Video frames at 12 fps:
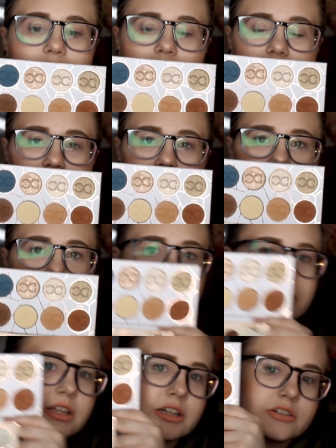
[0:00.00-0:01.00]
identical,
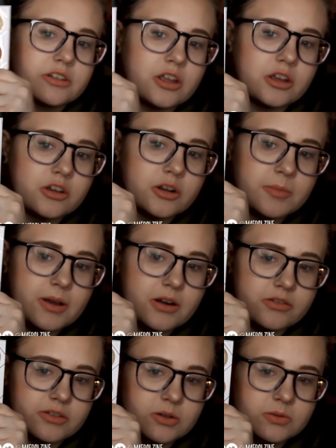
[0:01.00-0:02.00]
but there's a good amount
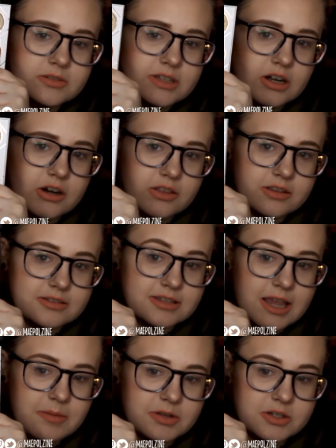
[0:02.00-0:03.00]
of tones that are the
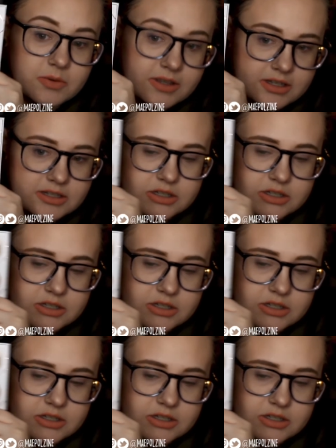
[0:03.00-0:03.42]
same between the